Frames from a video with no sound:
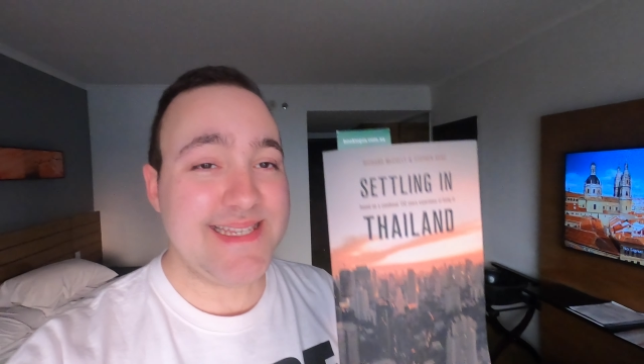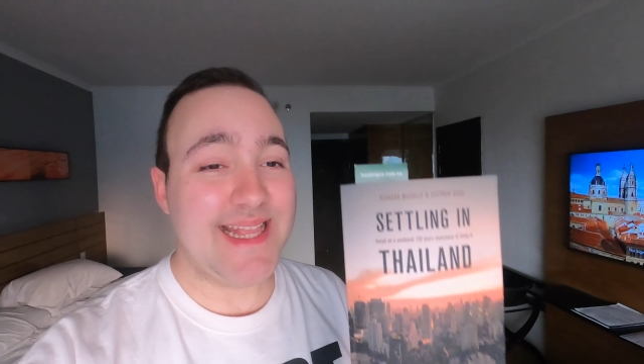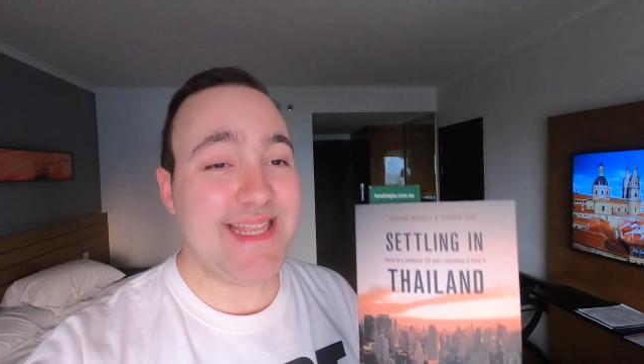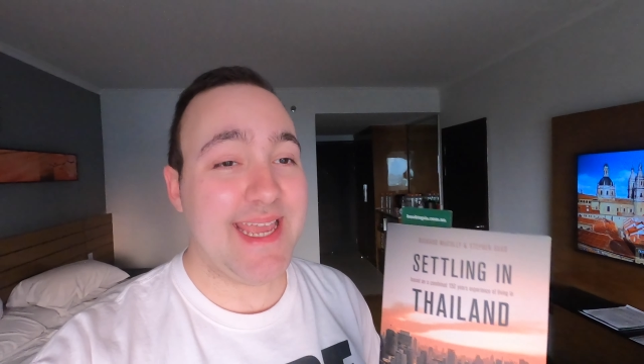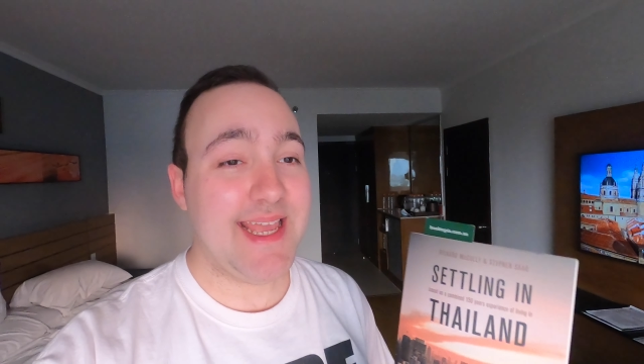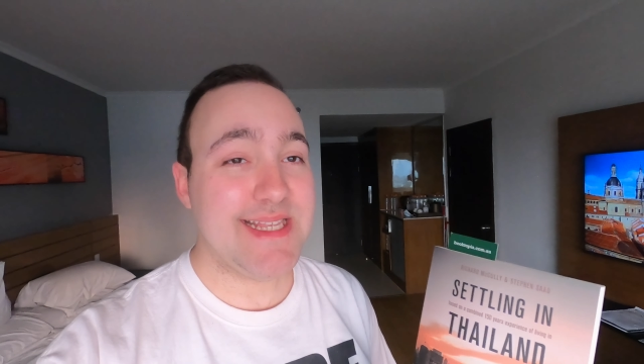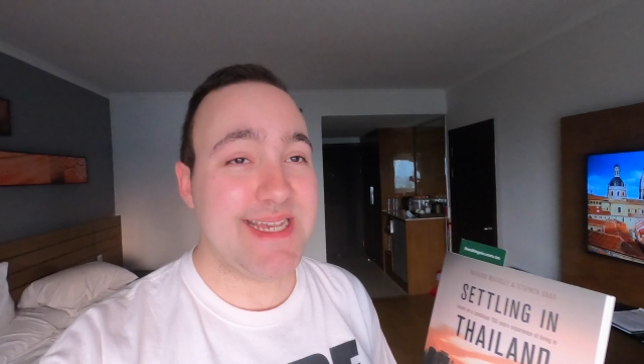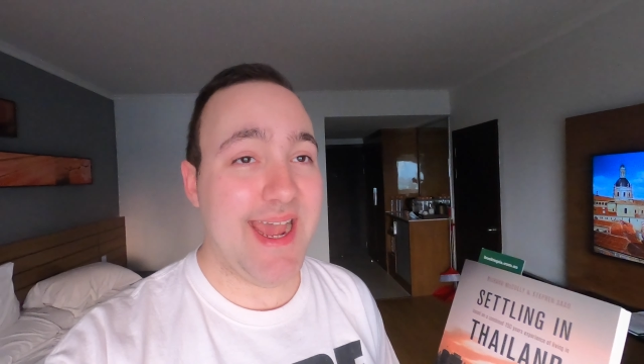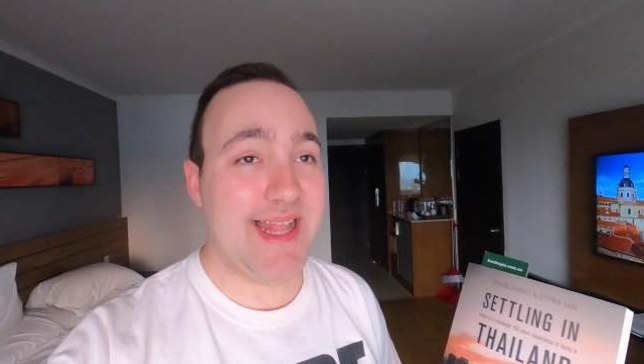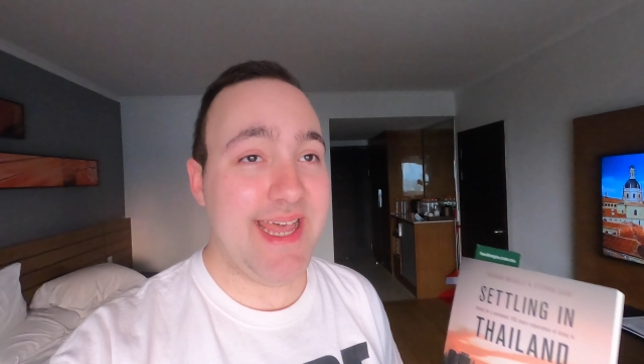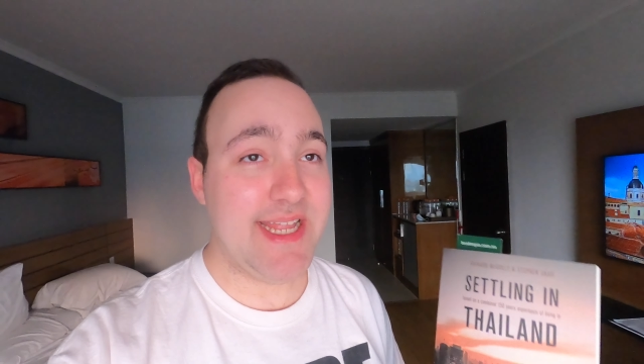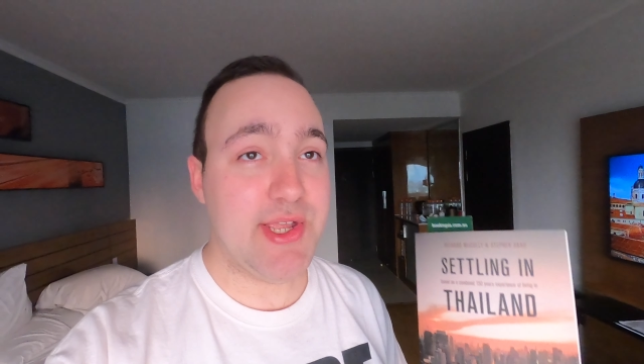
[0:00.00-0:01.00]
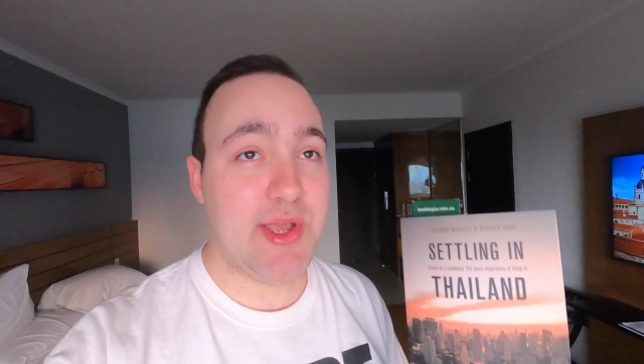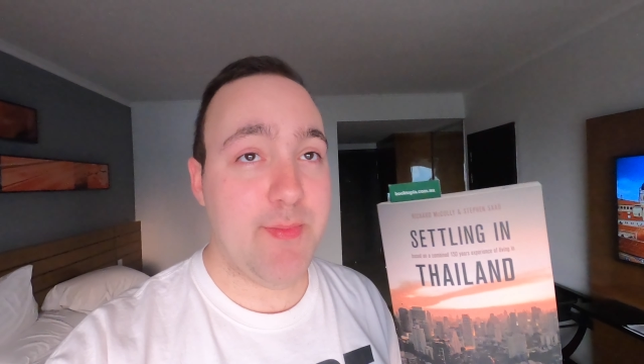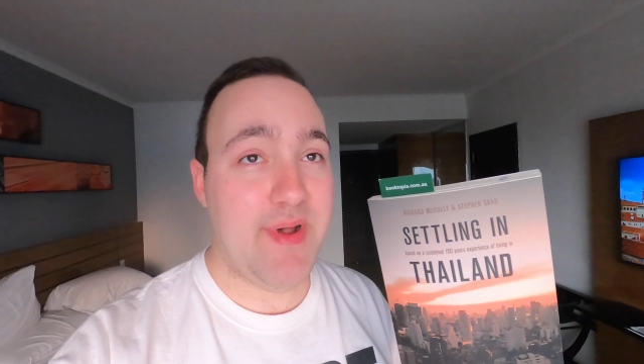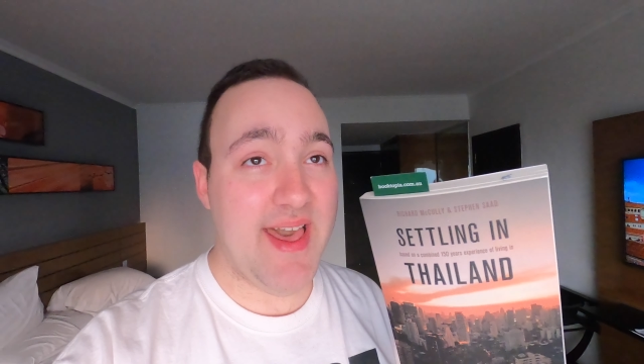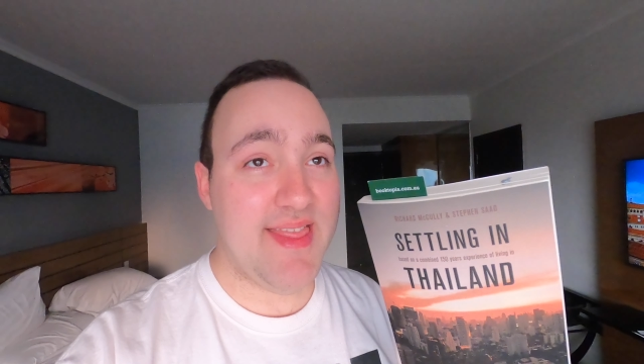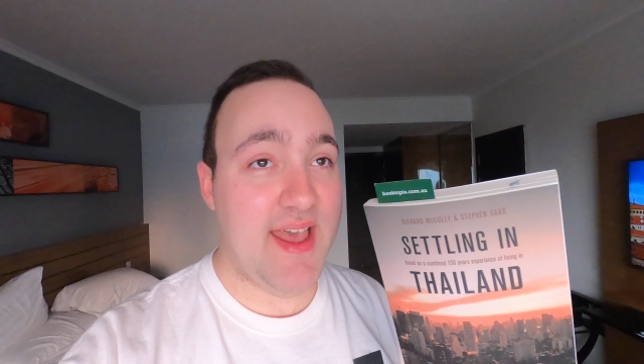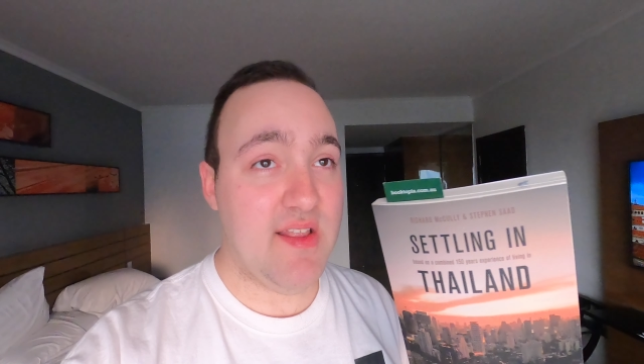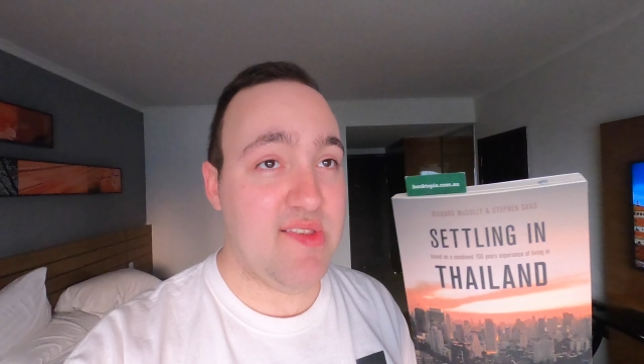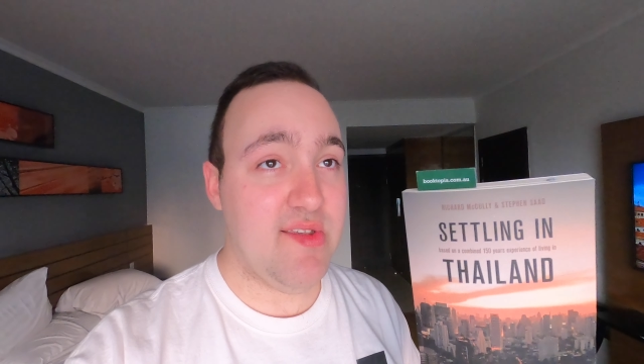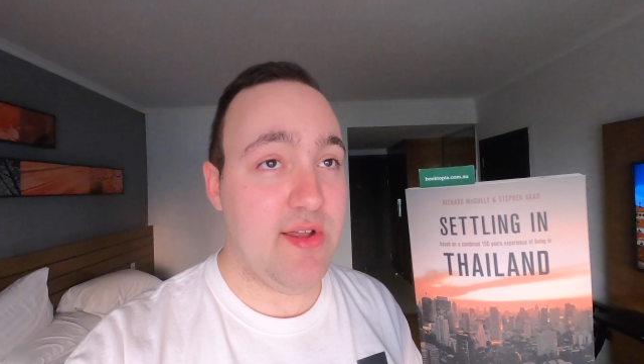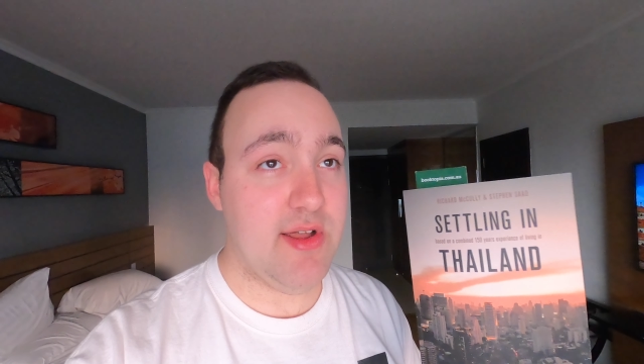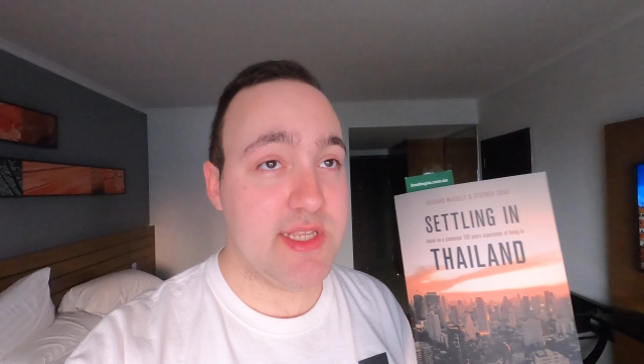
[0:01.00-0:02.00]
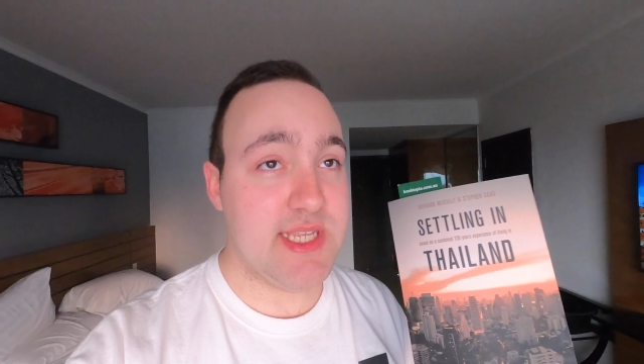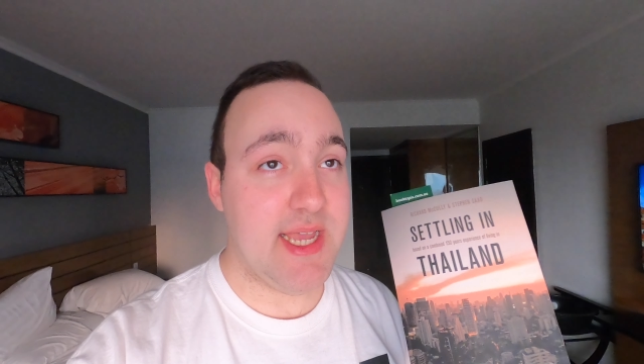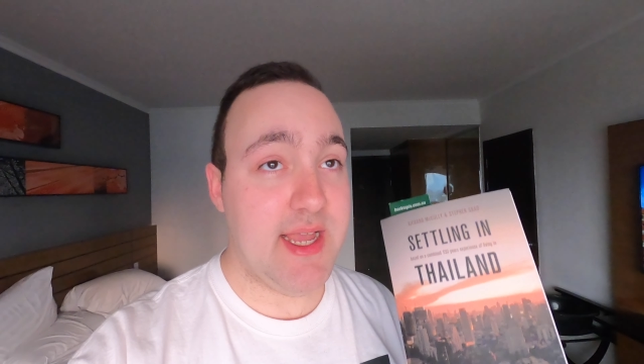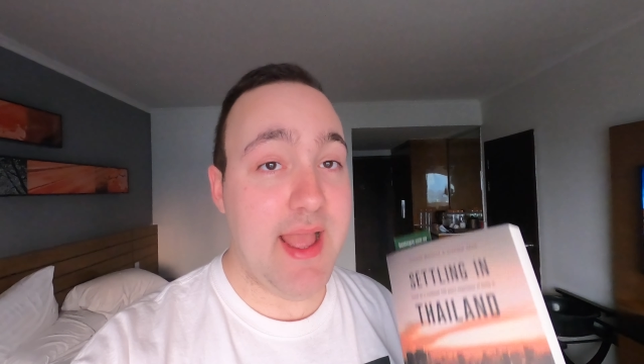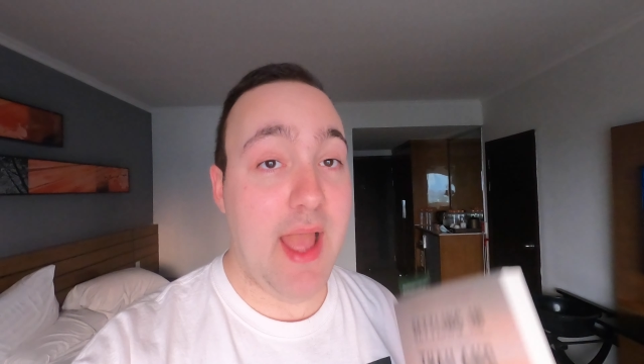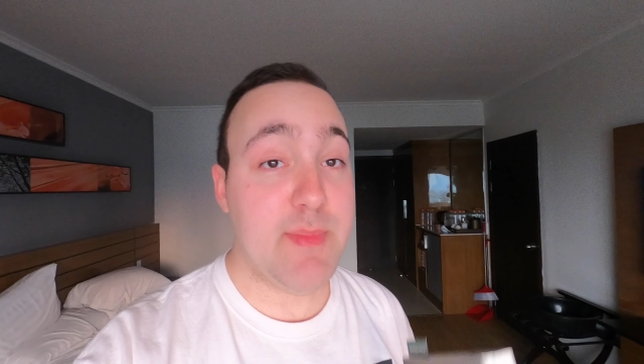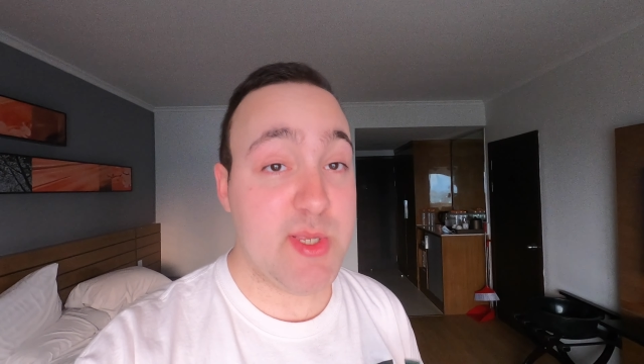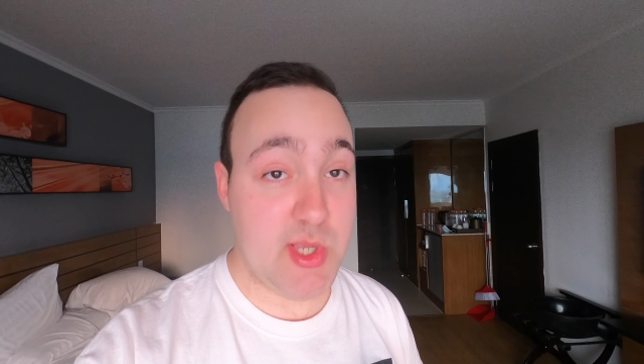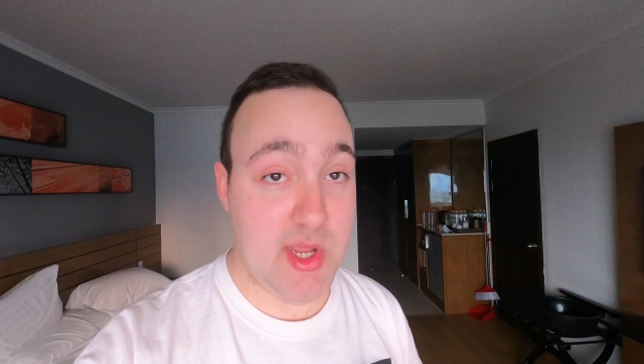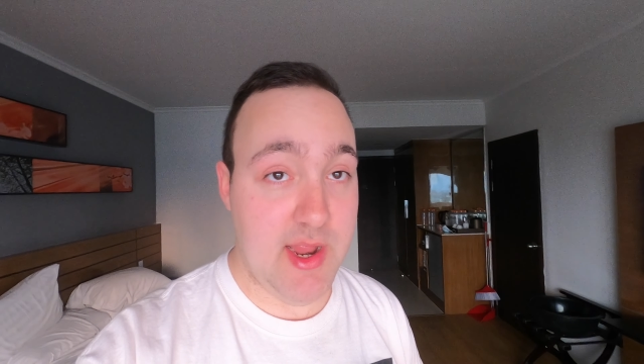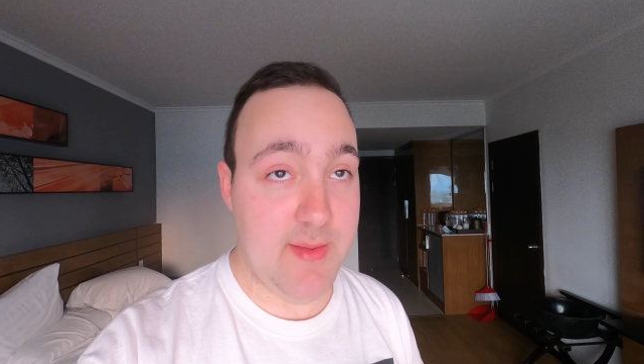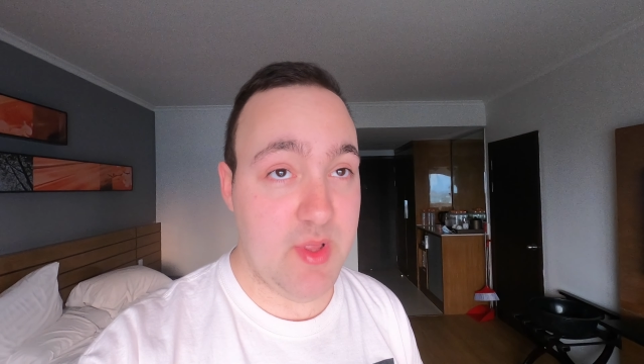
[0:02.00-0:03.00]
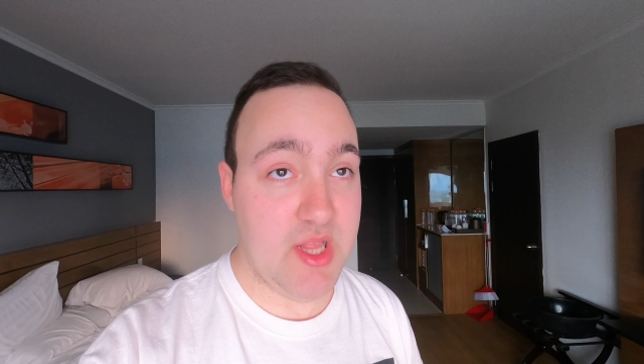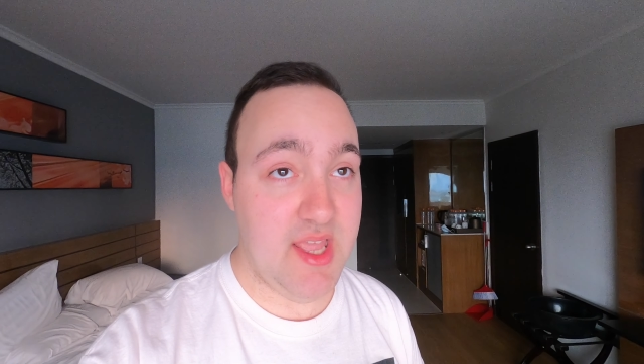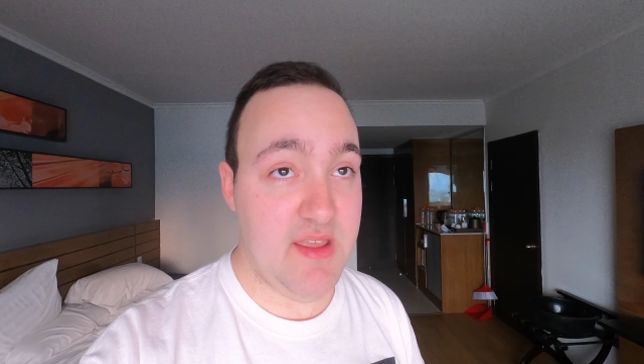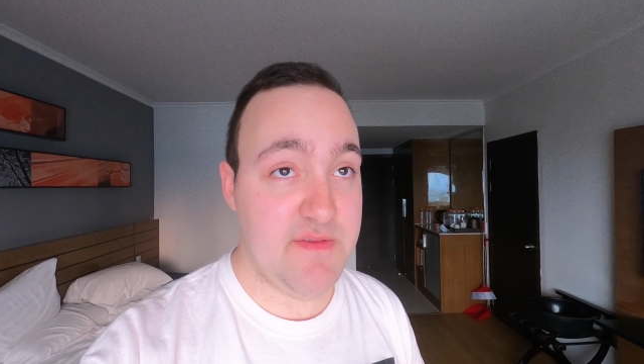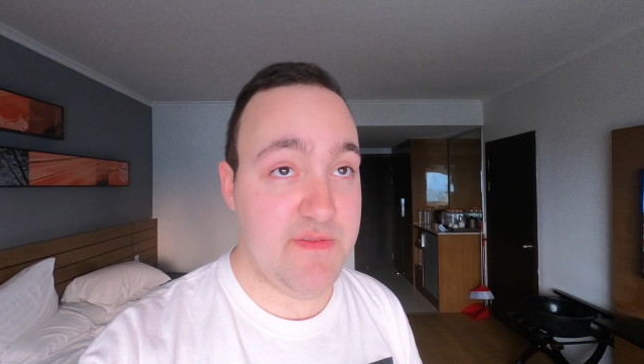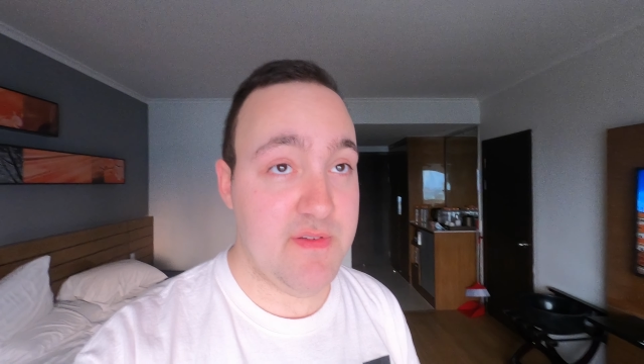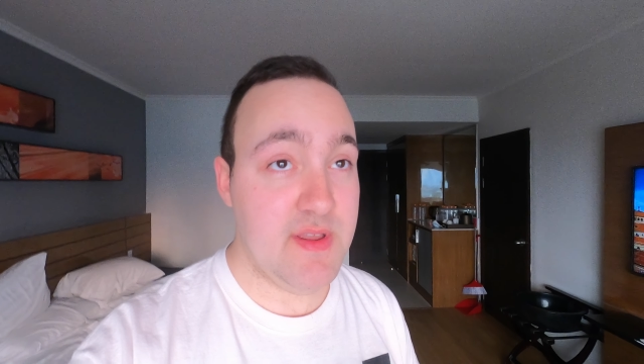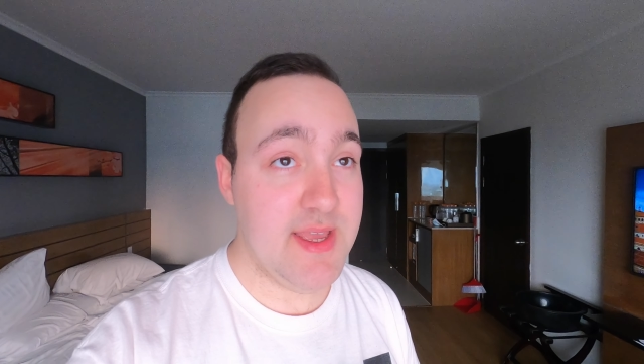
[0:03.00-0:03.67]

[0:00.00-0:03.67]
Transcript: Settling in Thailand. You can buy that on uh, Amazon, I believe.